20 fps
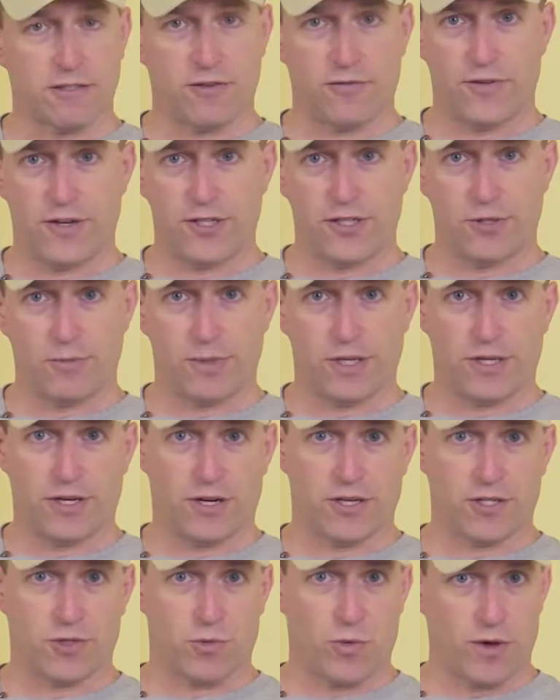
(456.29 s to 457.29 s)
little feature
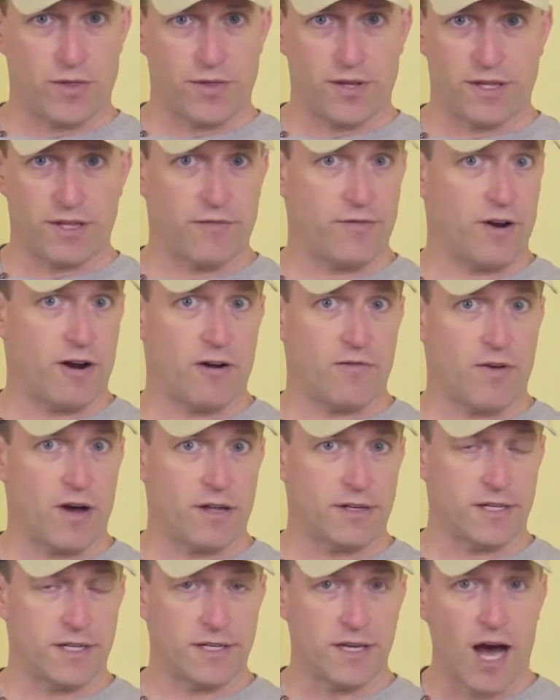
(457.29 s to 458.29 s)
because one thing the
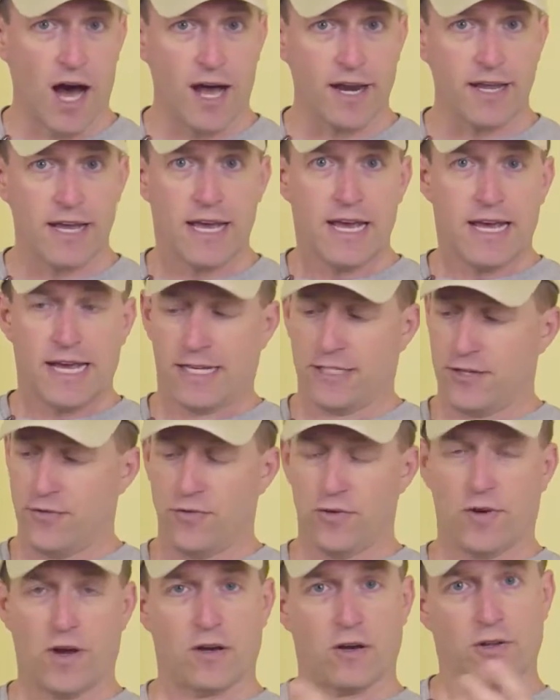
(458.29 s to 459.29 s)
Varavon did not is
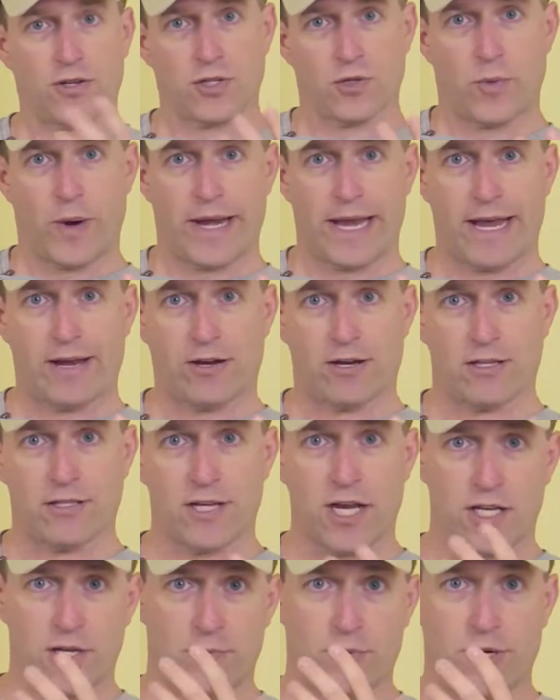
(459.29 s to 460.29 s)
if you've got all this weight hanging on the
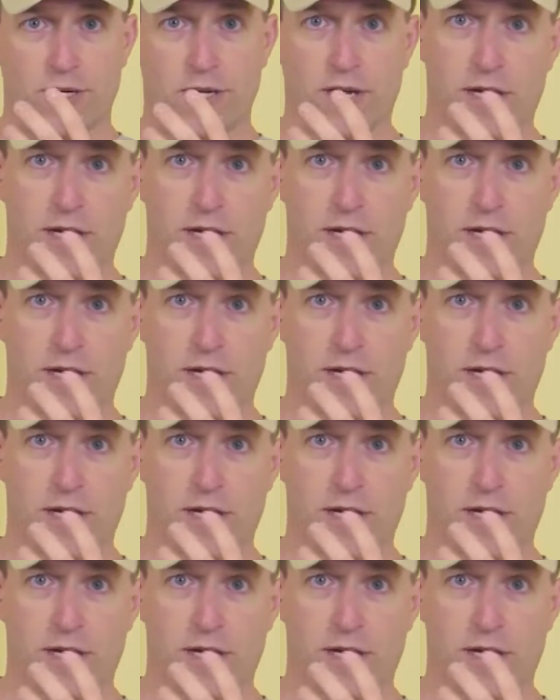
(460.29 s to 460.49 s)
side, you put it